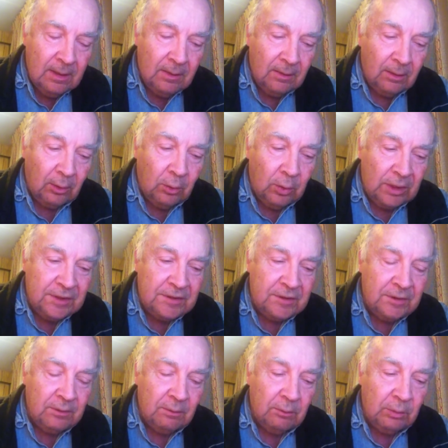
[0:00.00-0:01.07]
the
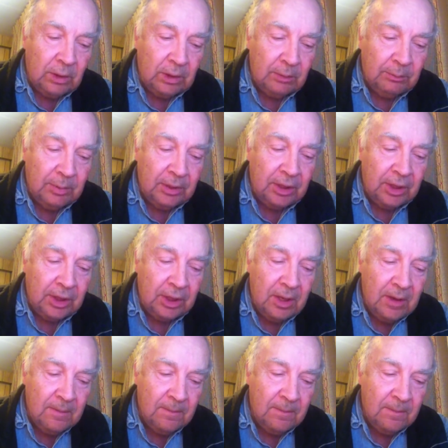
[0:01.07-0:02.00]
question will be,